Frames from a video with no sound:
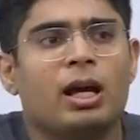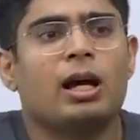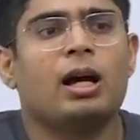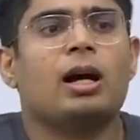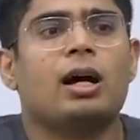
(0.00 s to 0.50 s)

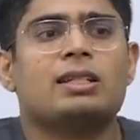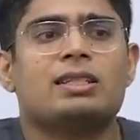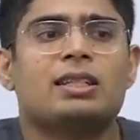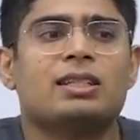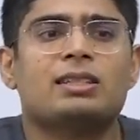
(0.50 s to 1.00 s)

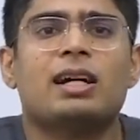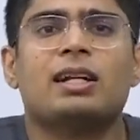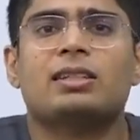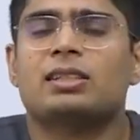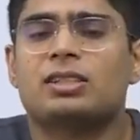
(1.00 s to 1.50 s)
It's just
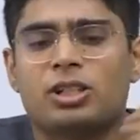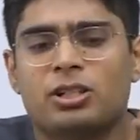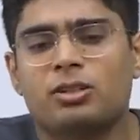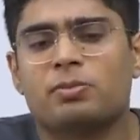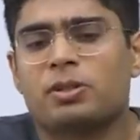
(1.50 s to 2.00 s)
that this
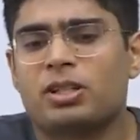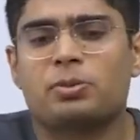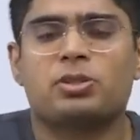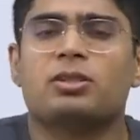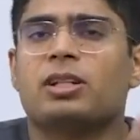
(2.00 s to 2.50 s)
general perception